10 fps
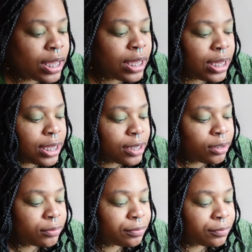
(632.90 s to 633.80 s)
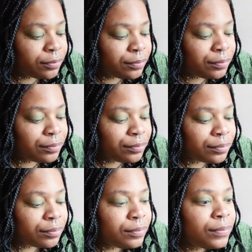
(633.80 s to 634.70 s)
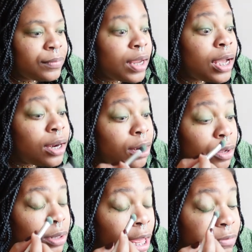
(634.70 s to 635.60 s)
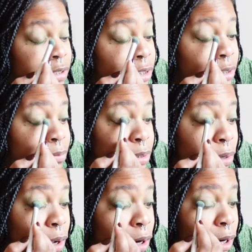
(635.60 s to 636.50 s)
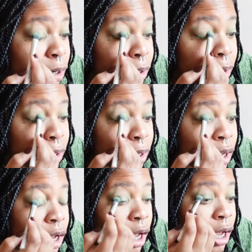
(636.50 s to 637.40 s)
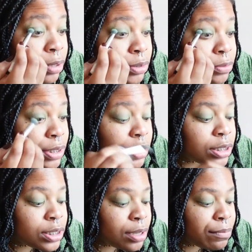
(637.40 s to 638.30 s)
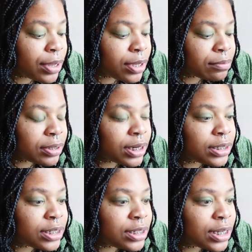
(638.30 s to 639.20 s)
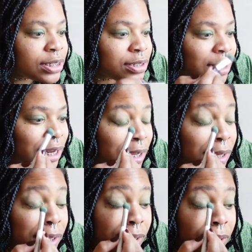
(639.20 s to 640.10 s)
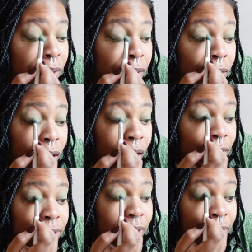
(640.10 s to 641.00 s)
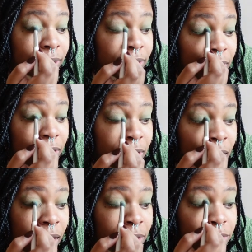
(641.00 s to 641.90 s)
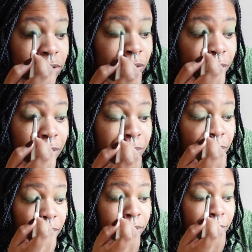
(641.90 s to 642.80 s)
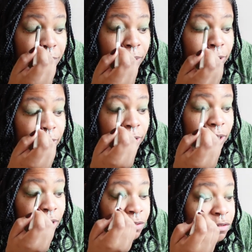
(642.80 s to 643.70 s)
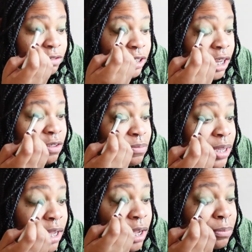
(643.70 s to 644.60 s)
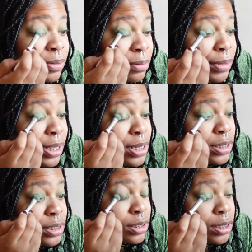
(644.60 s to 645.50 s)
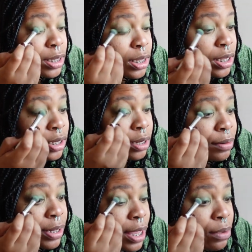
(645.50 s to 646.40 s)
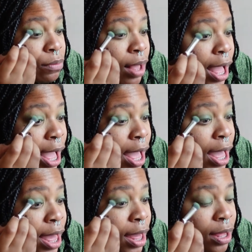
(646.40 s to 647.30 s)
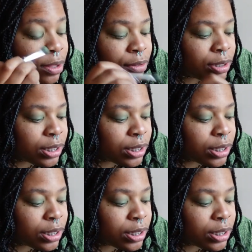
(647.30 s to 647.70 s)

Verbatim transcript: And I don't know, life just seems so hard. I'm doing the same makeup that I did yesterday. I liked it. I was very proud about my look. Everyone gave me compliments. They were like, wow,